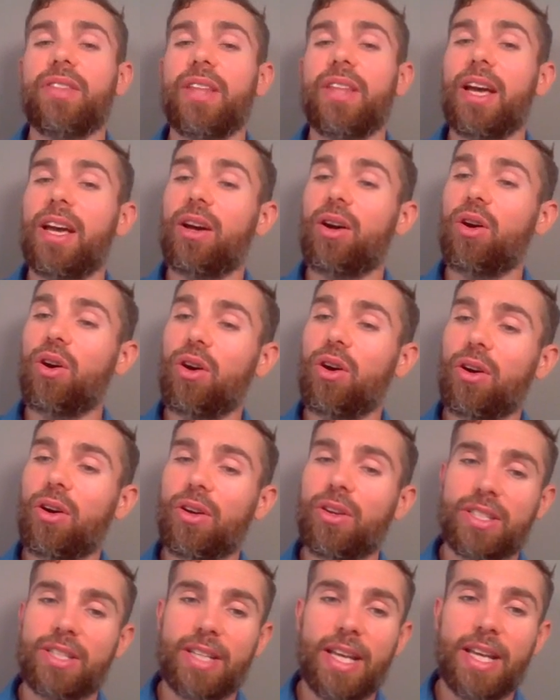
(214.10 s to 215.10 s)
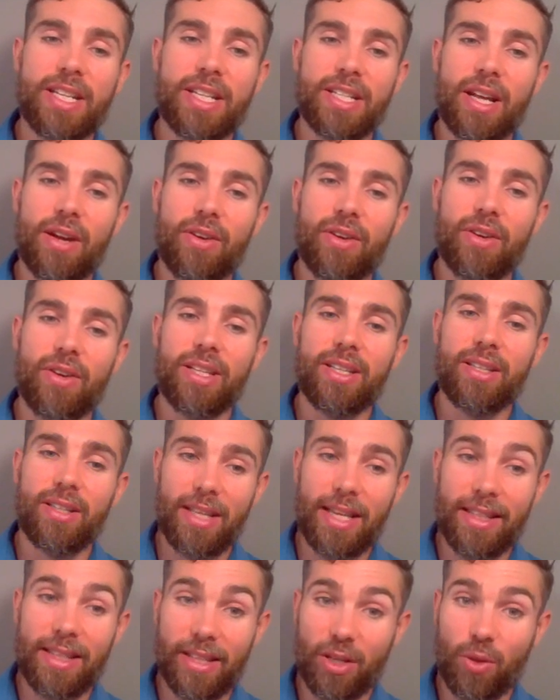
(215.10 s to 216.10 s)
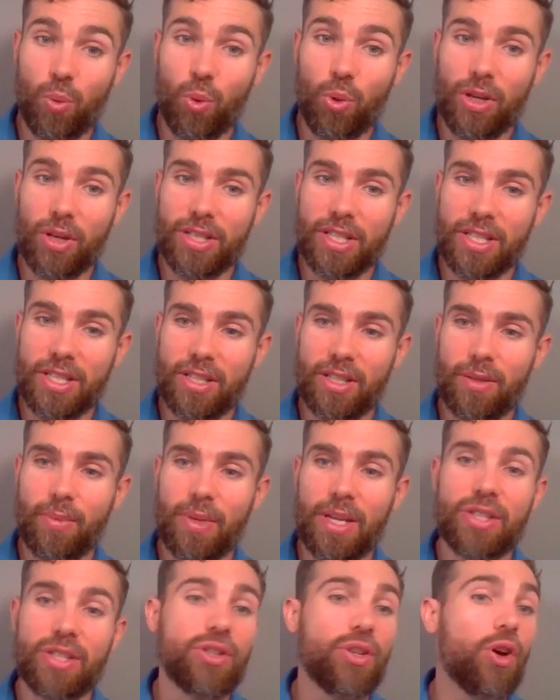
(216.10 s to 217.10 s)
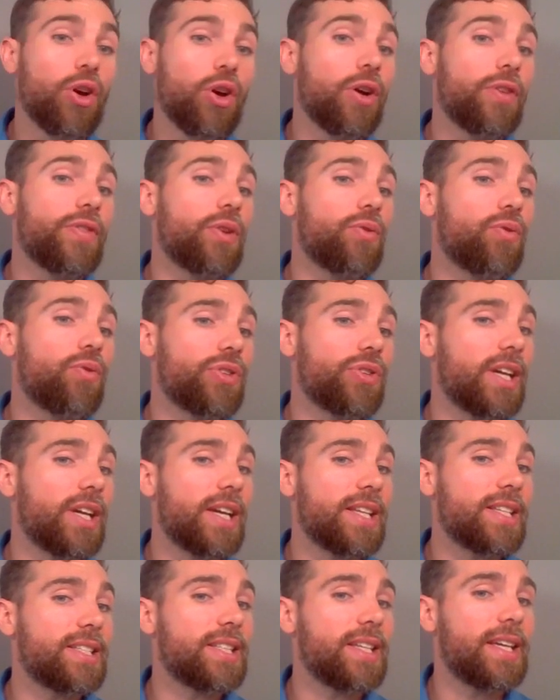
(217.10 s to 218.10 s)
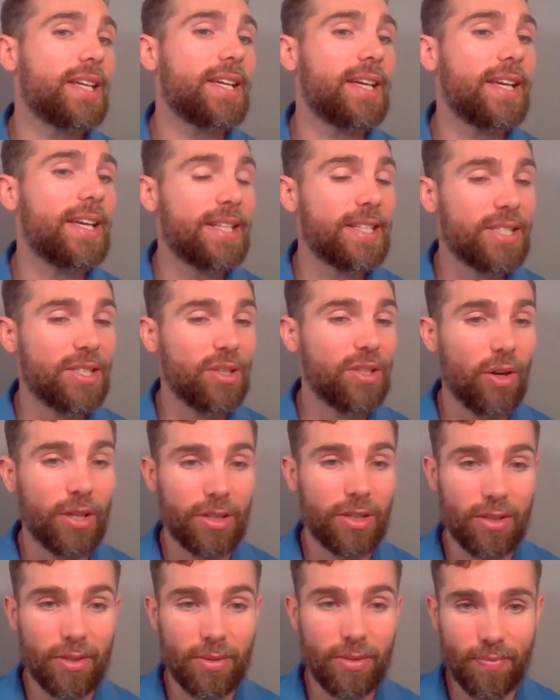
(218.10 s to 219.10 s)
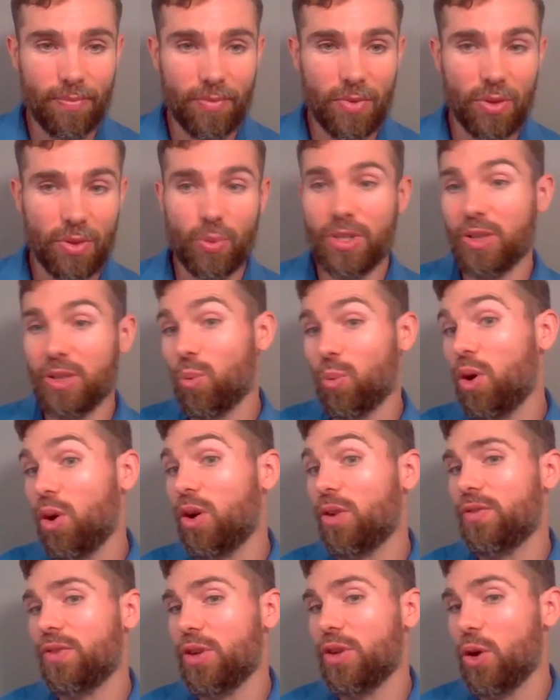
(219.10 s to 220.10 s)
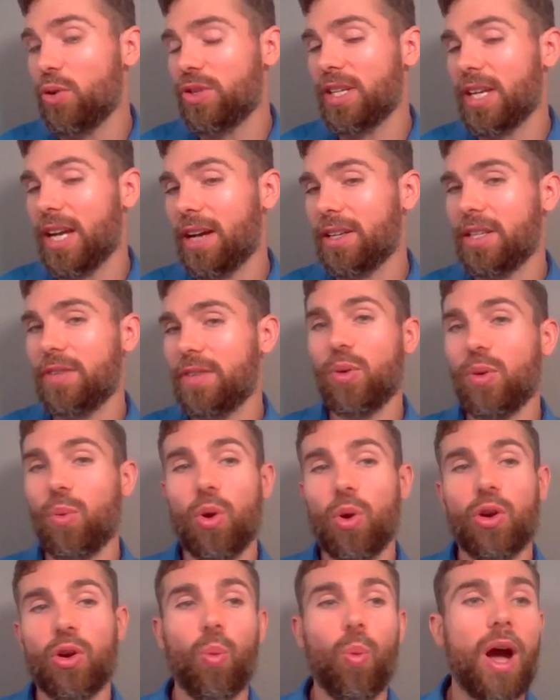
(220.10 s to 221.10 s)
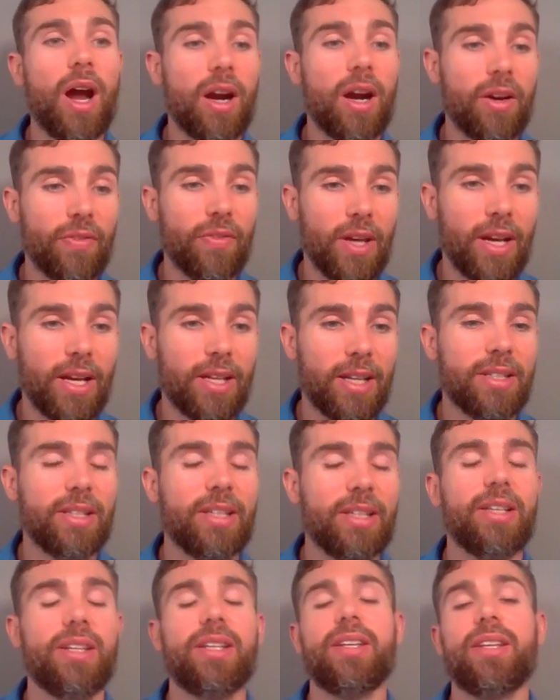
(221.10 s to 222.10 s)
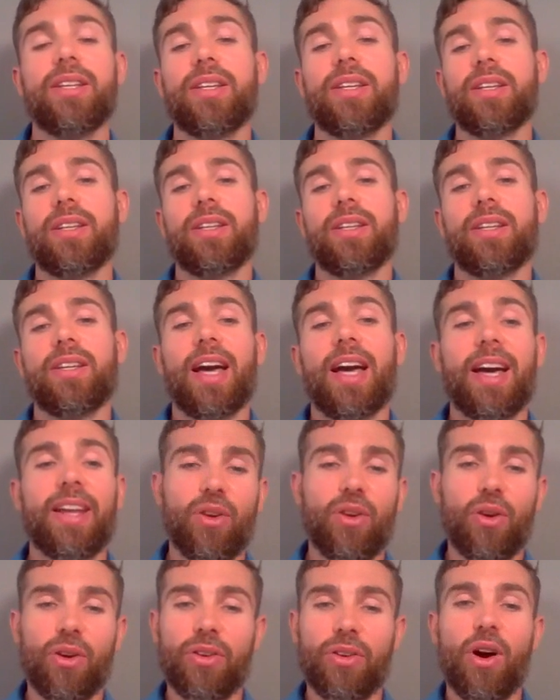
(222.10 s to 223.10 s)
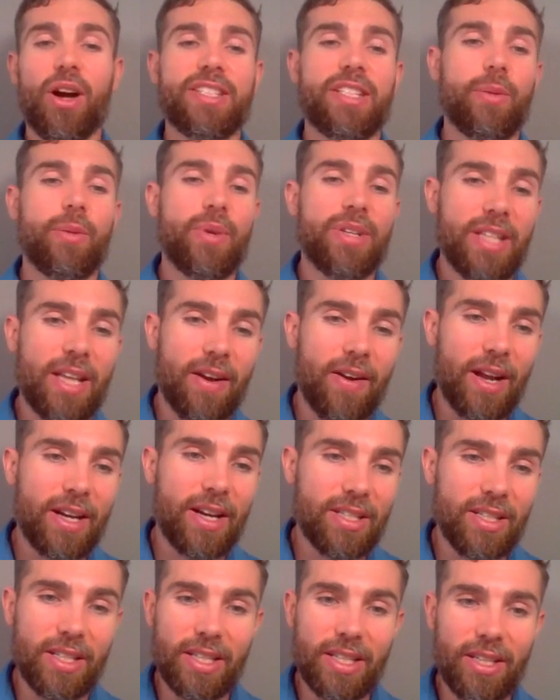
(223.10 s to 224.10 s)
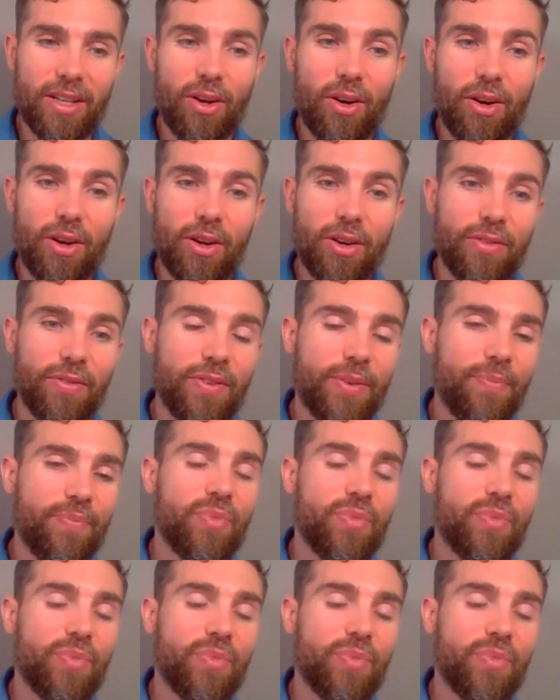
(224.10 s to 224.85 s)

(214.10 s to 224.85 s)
They are stationary in the coordinate system. It's just Earth that rotates inside them, so which is worth noting out if you weren't aware of that. And you've got a nice image there actually of